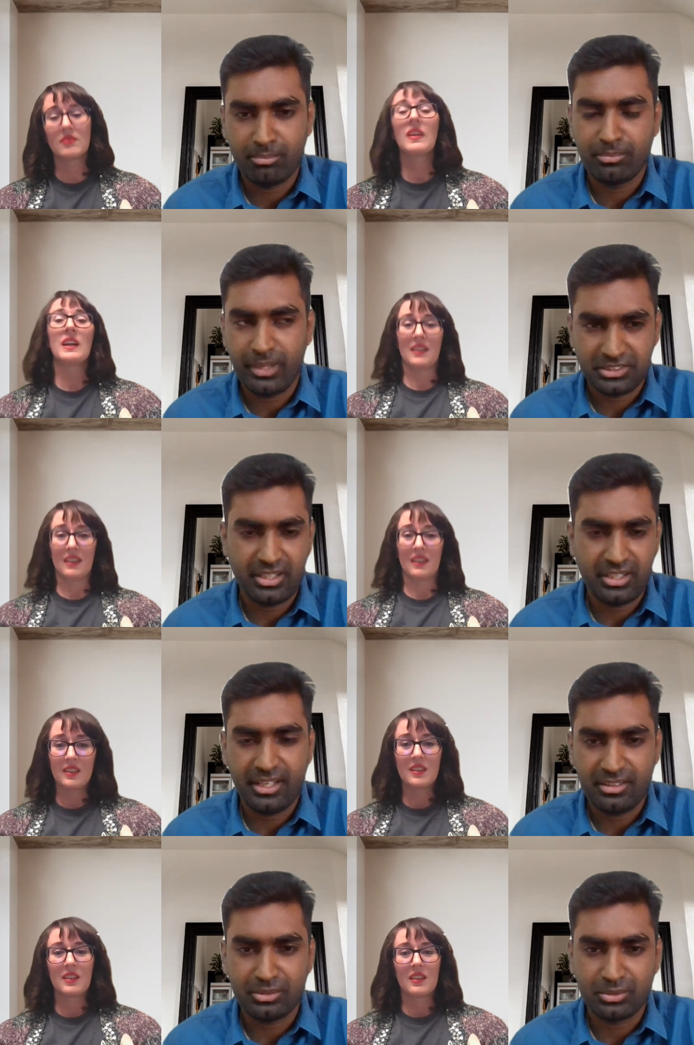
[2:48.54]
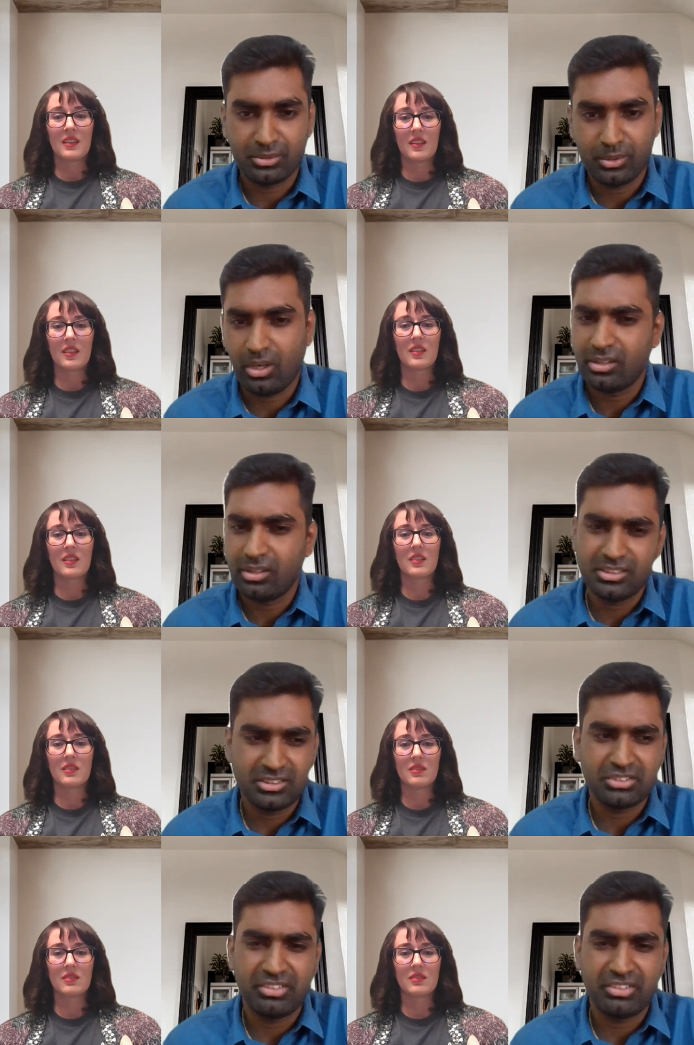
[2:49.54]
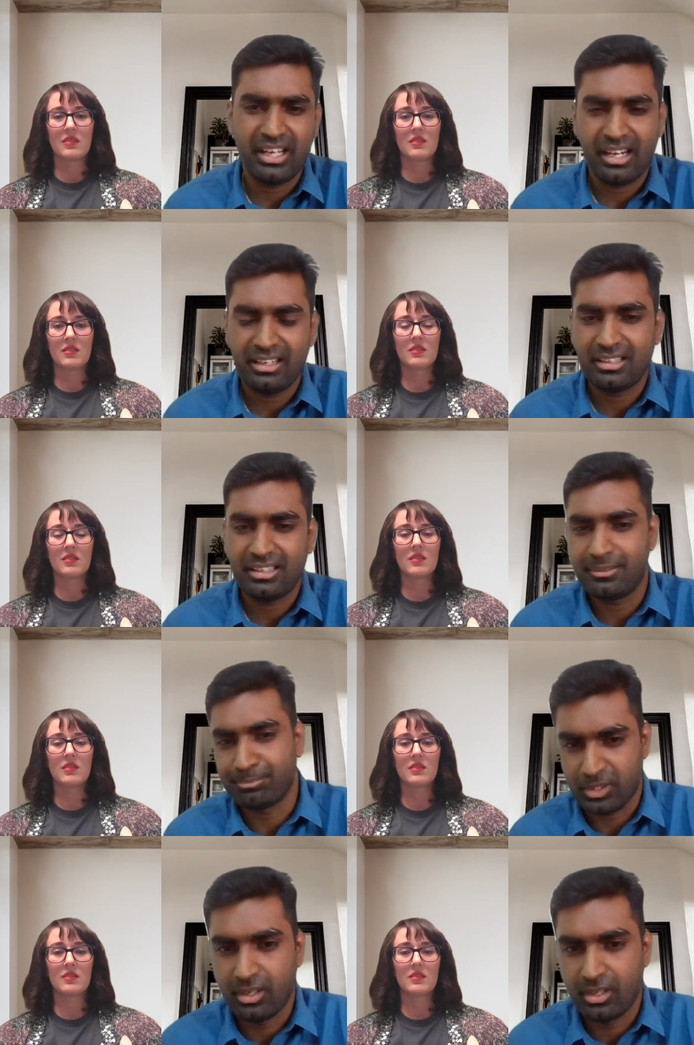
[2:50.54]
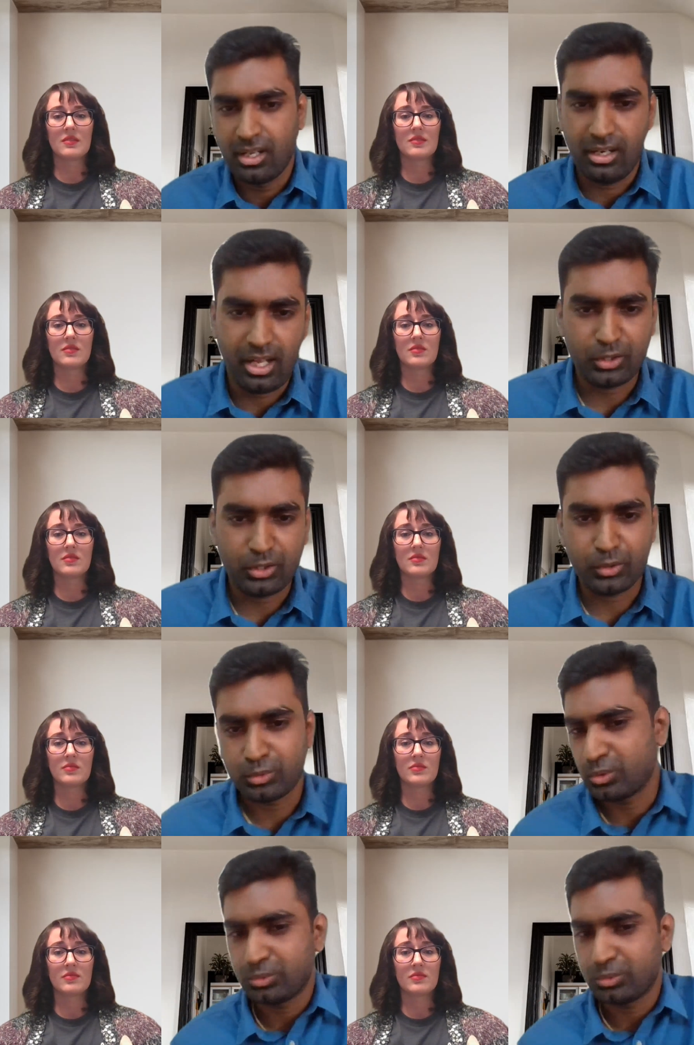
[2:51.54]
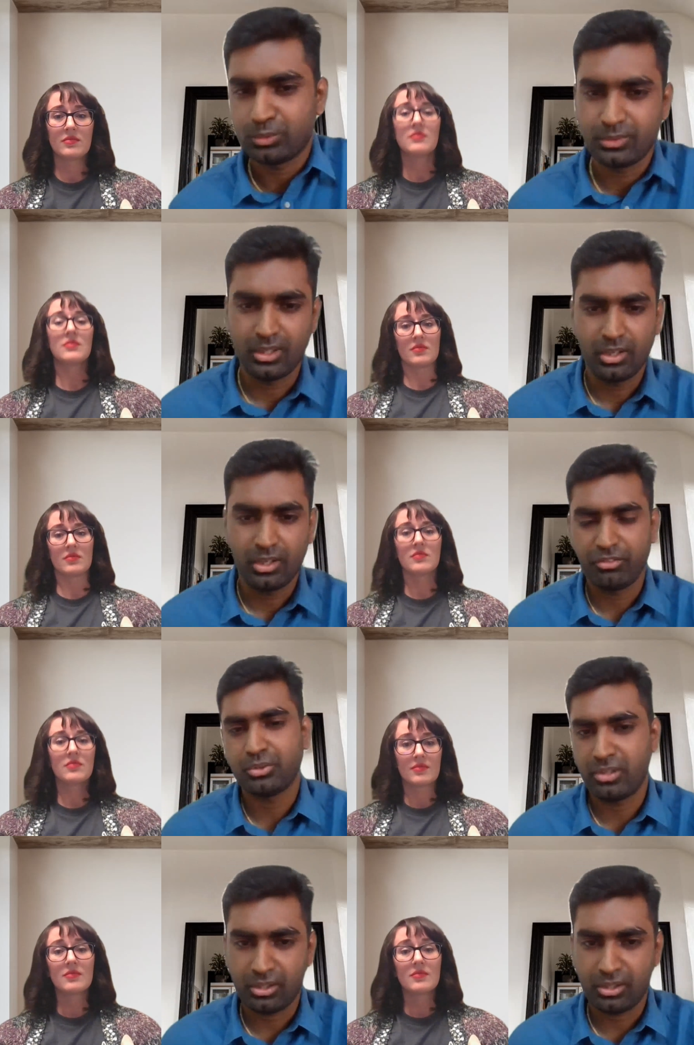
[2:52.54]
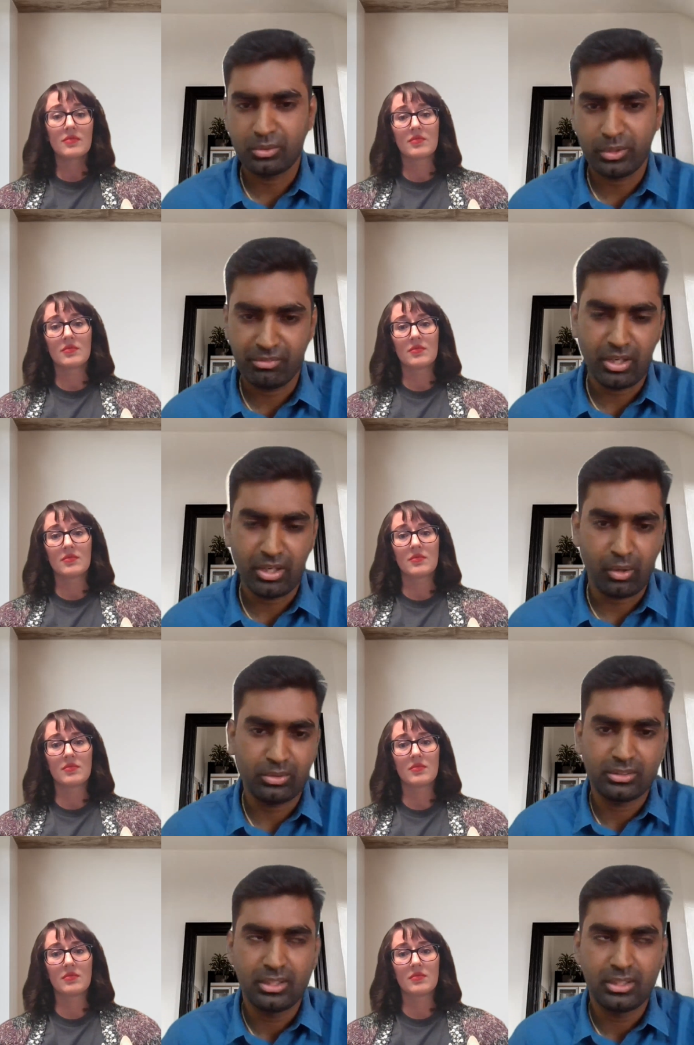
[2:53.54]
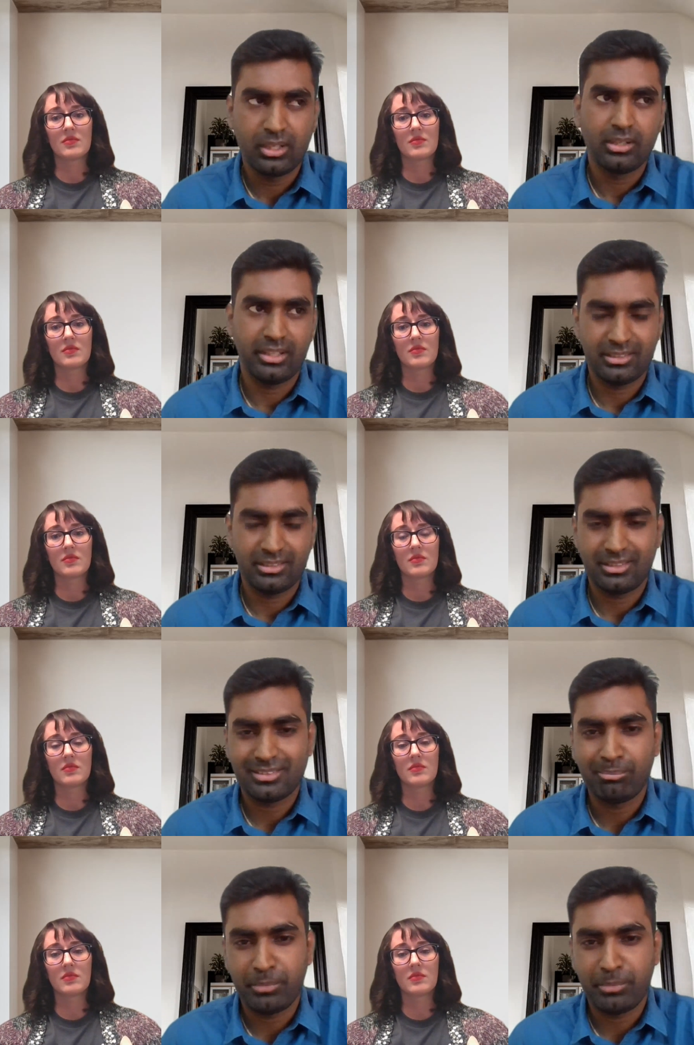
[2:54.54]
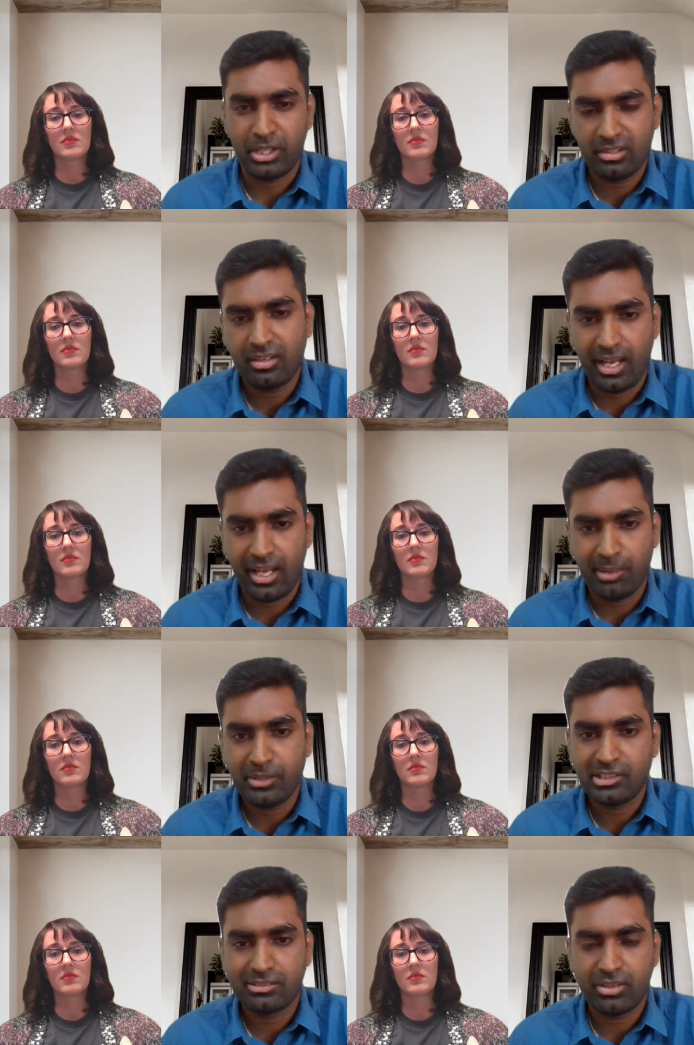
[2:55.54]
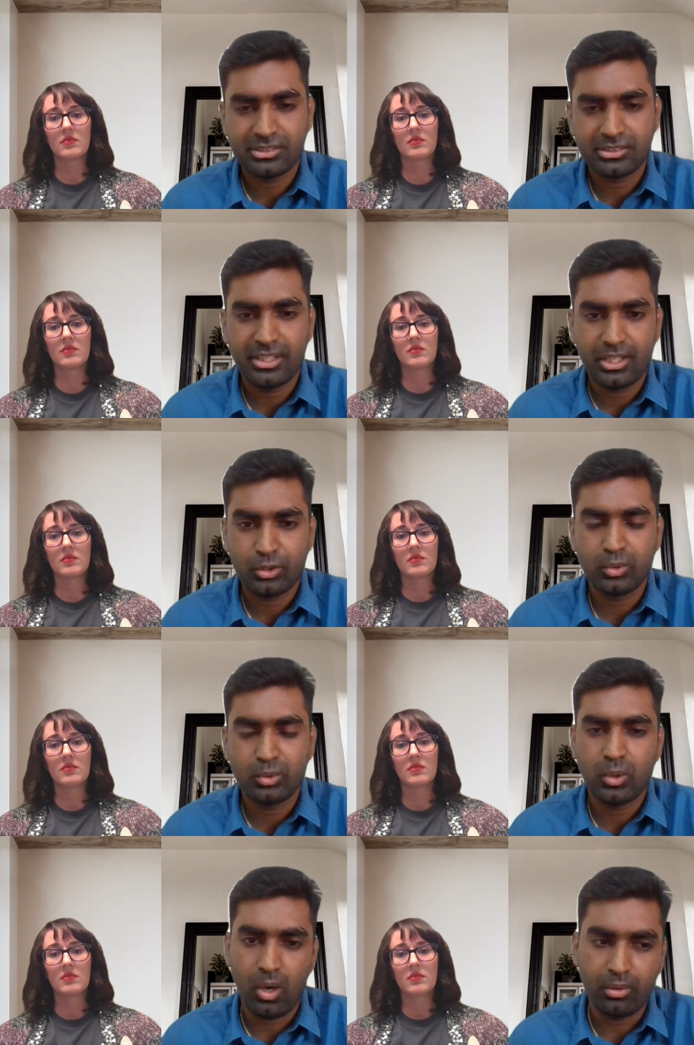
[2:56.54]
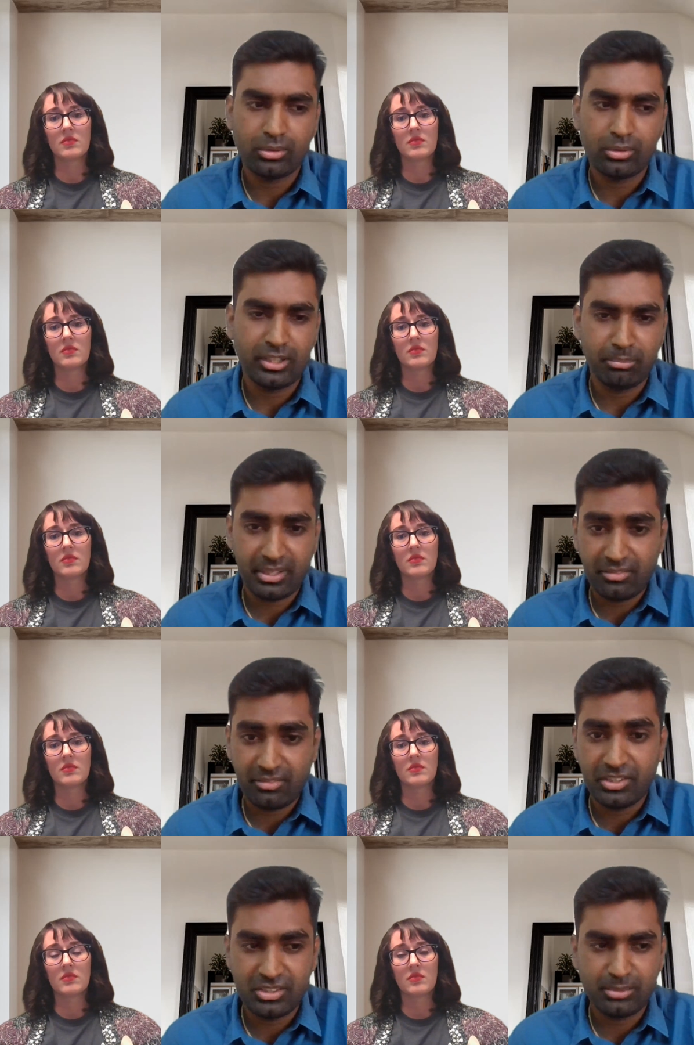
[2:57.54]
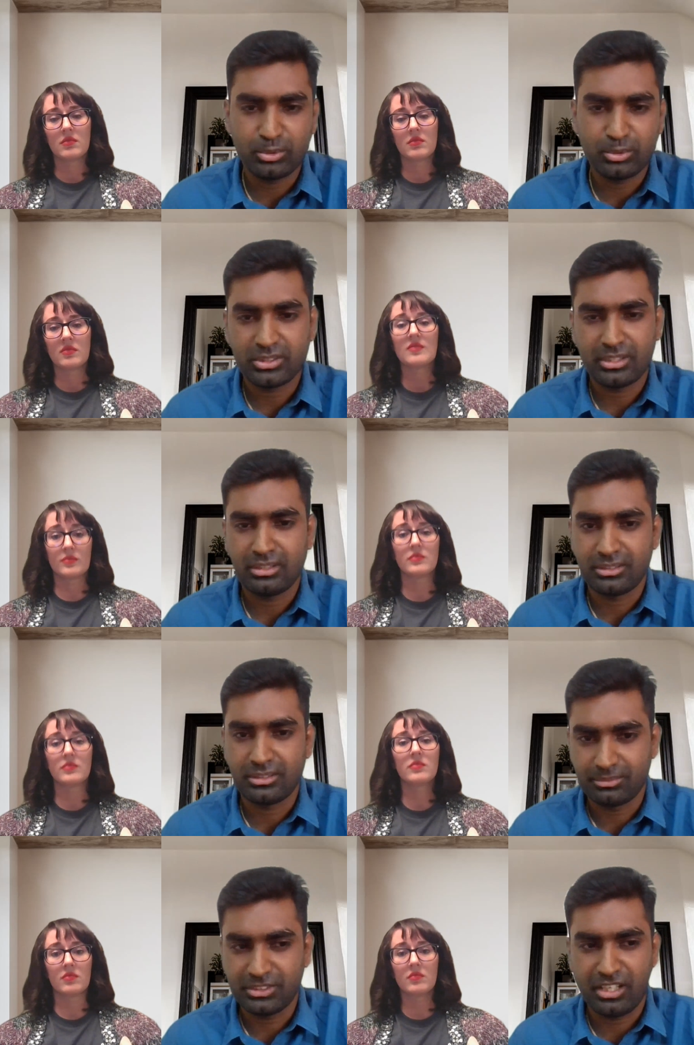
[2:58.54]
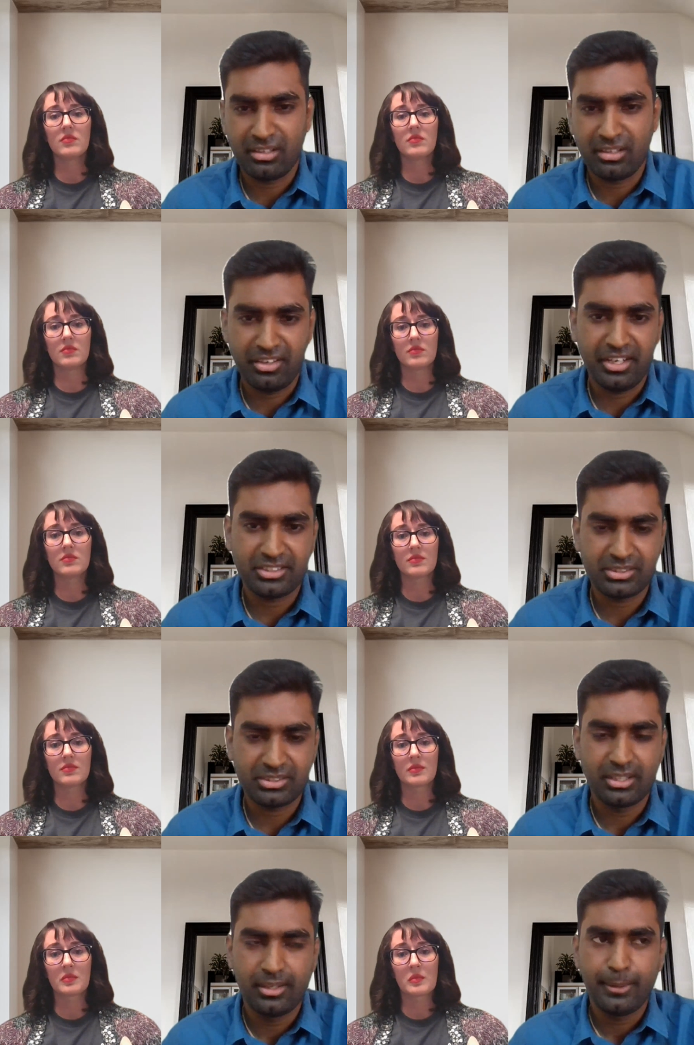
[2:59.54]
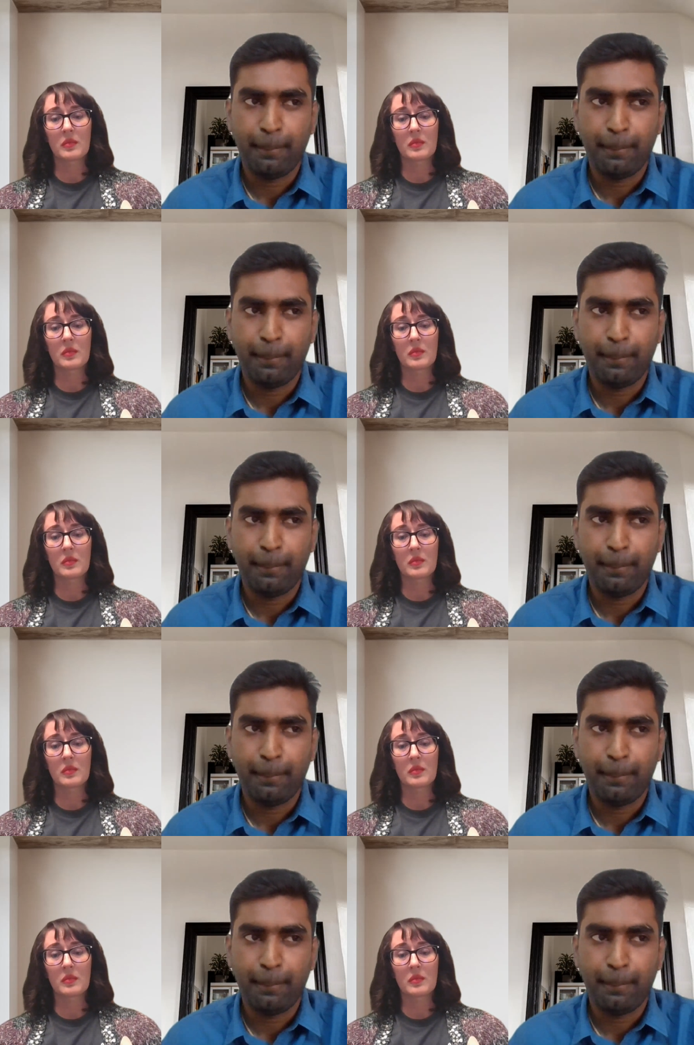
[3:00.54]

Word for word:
Speaker 1: from yesterday. I think so. All these days we had a lockdown, so we should not go even out there is a, some particular timings was there to go out and bring the vegetables and the general needs